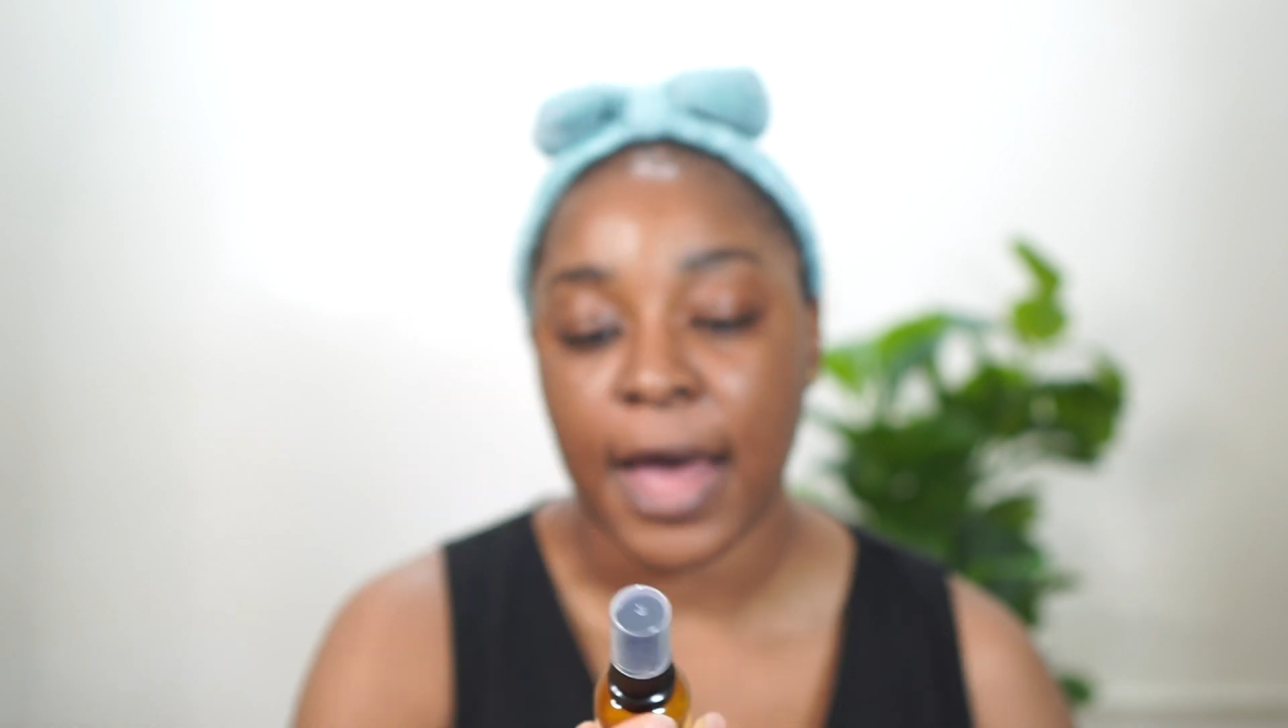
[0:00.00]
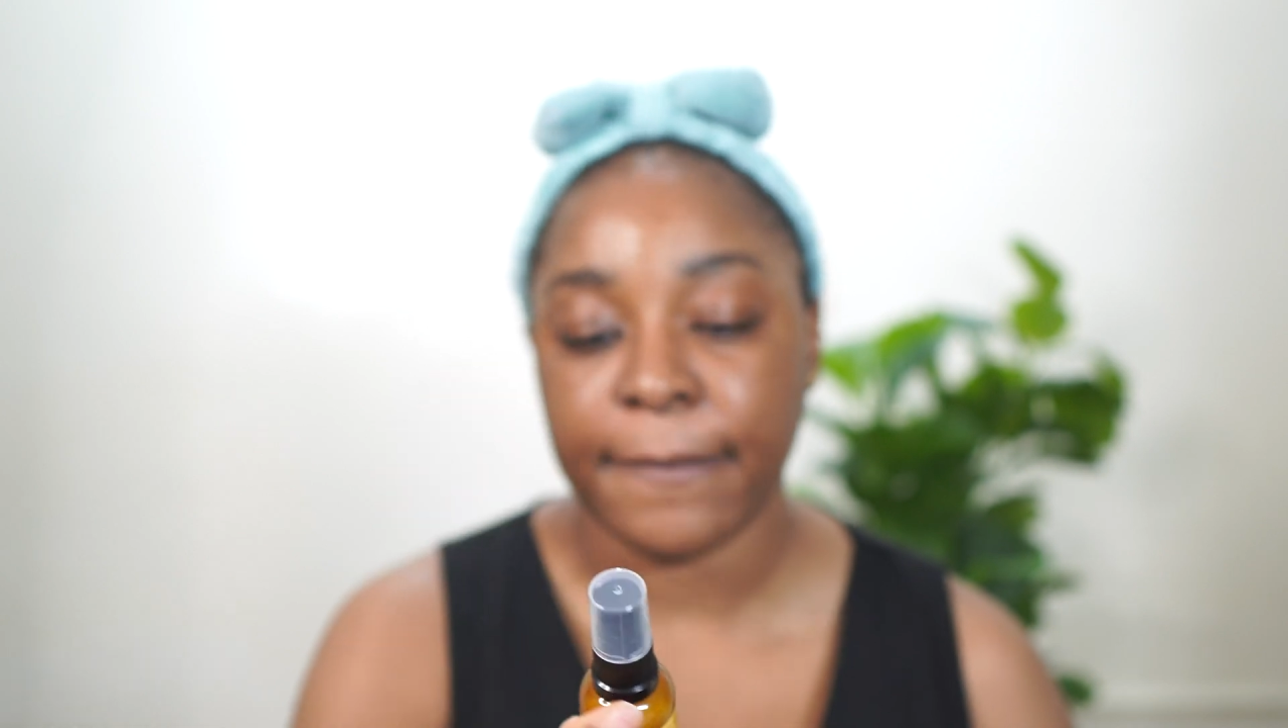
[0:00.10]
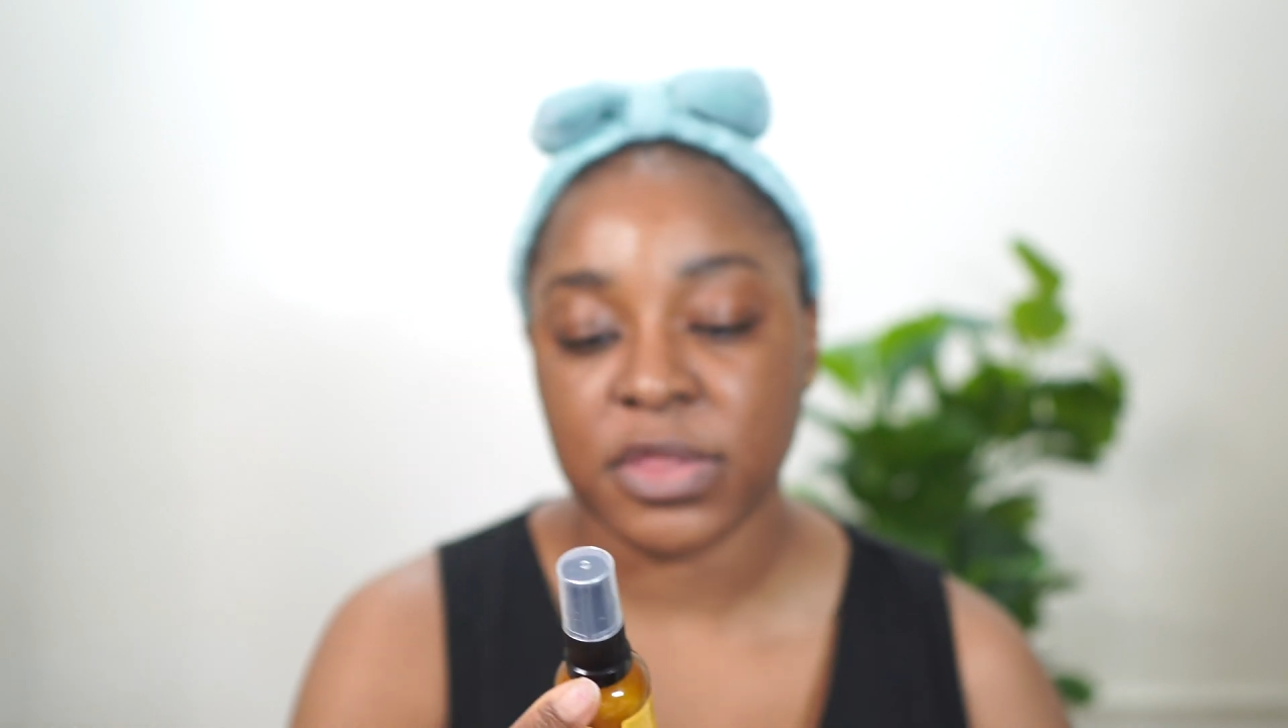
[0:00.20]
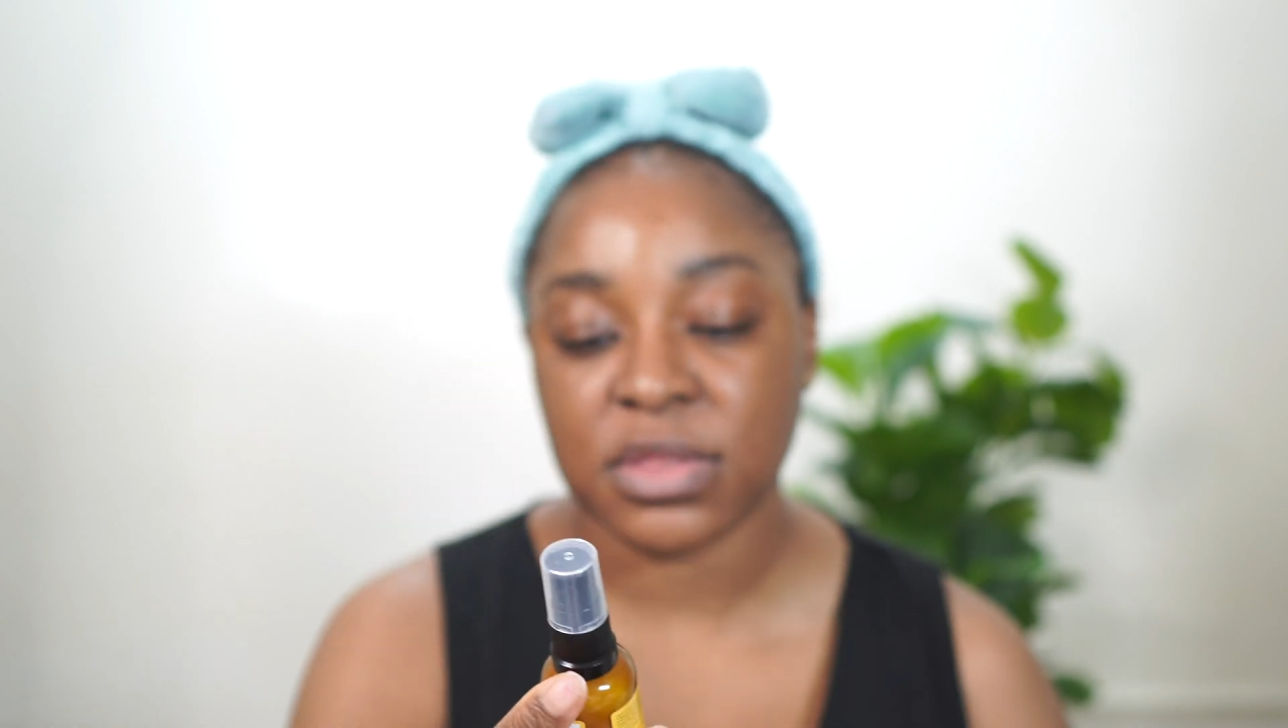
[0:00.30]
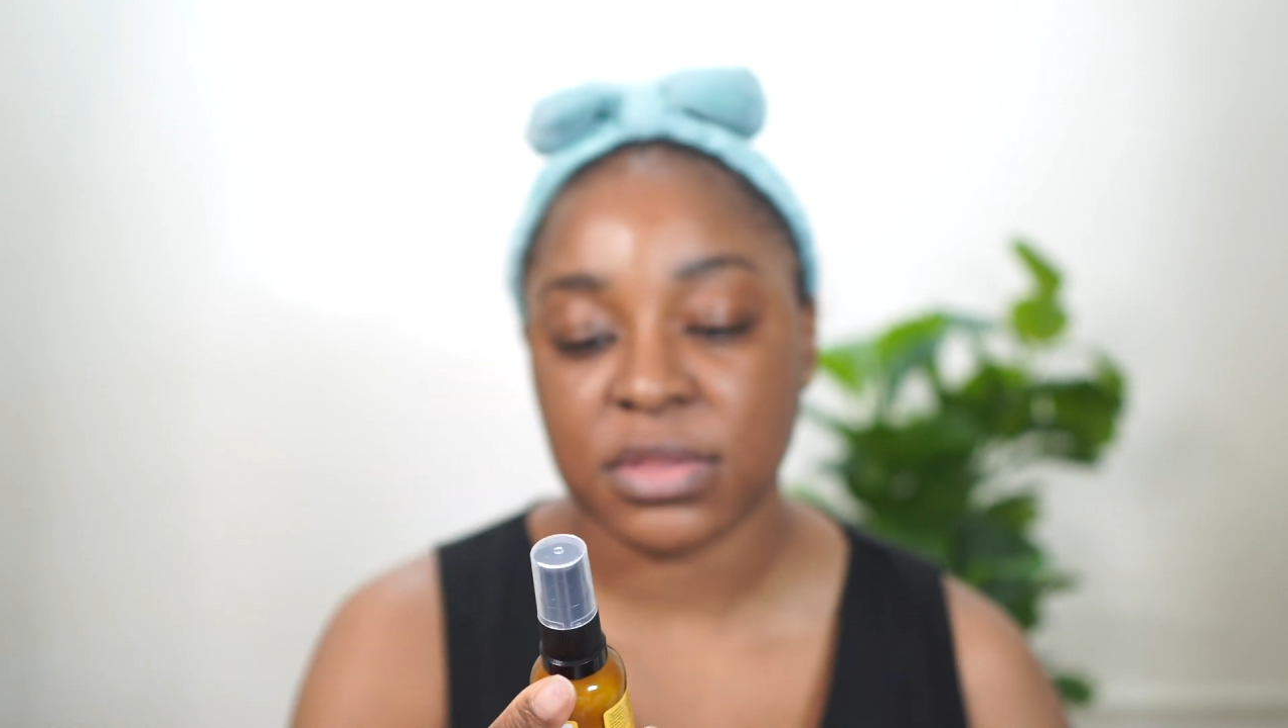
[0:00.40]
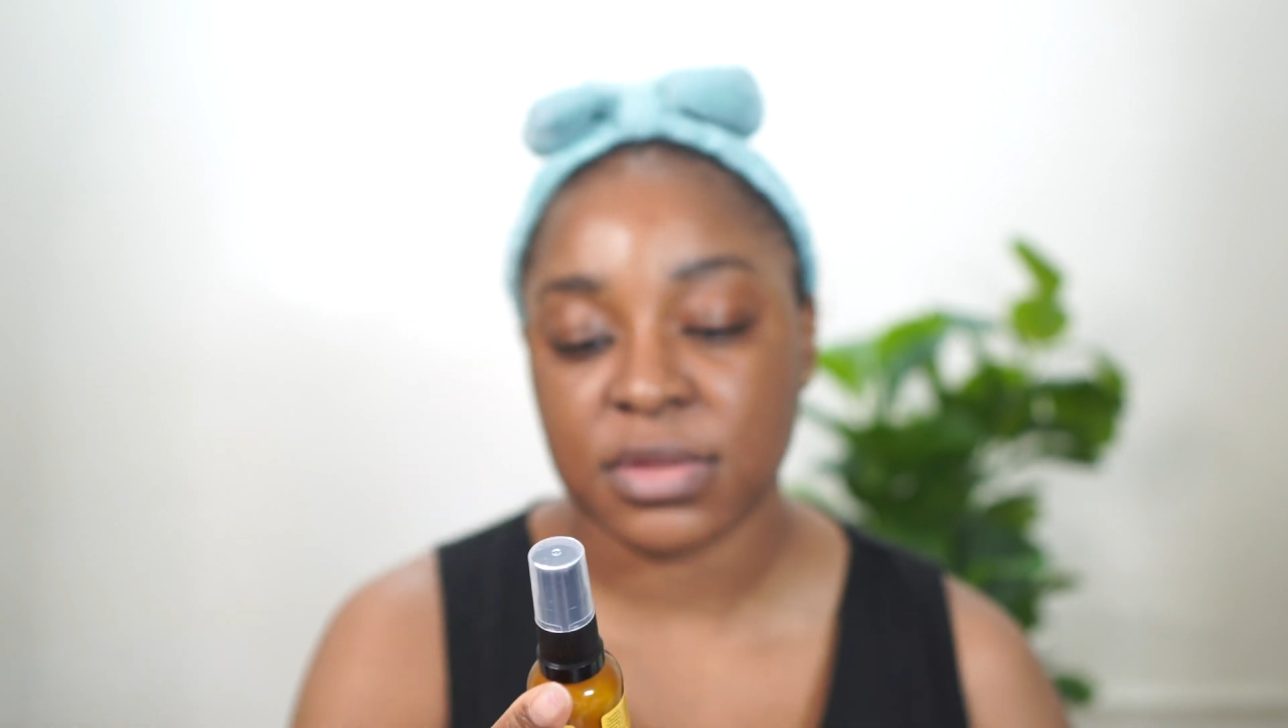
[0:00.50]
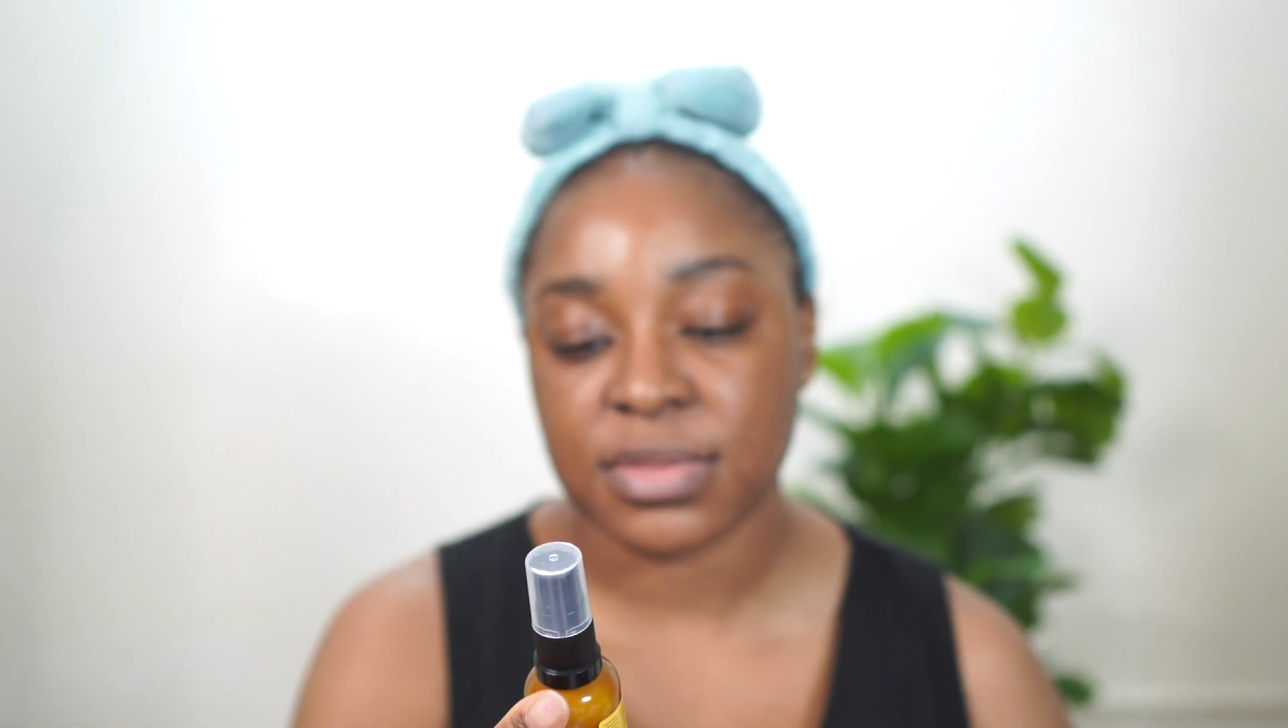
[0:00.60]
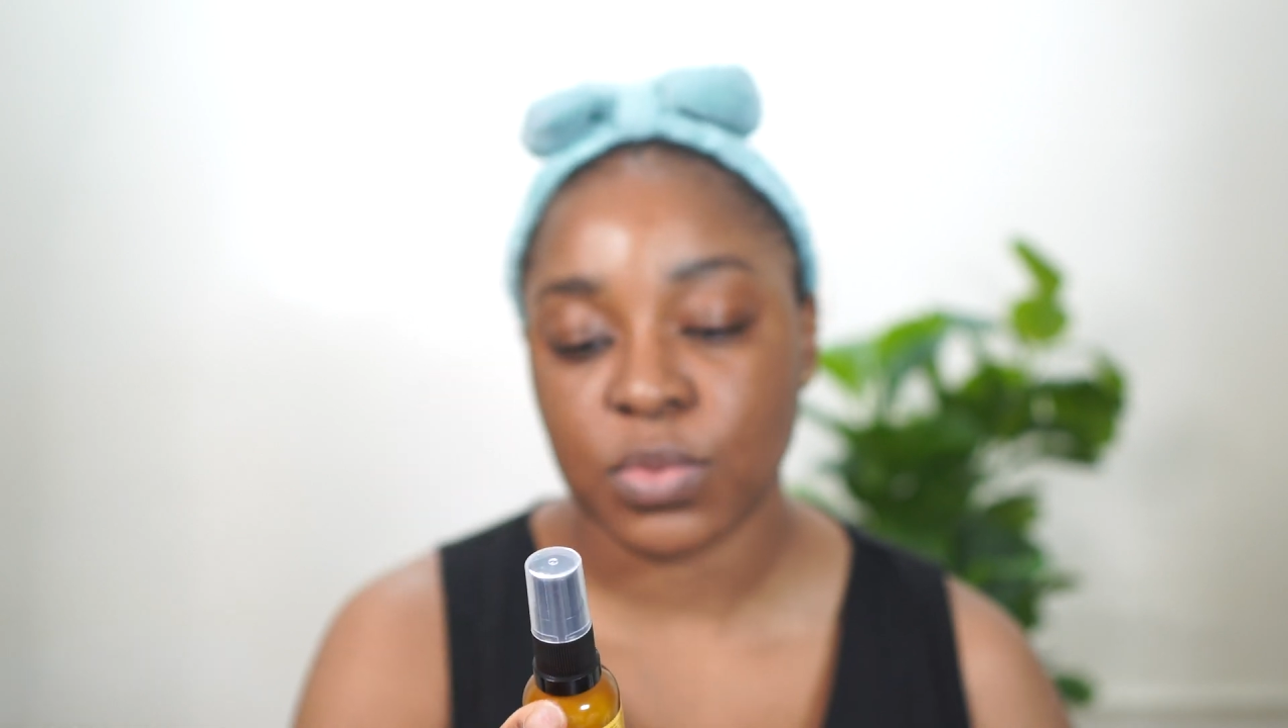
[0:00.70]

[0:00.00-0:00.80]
I'm using this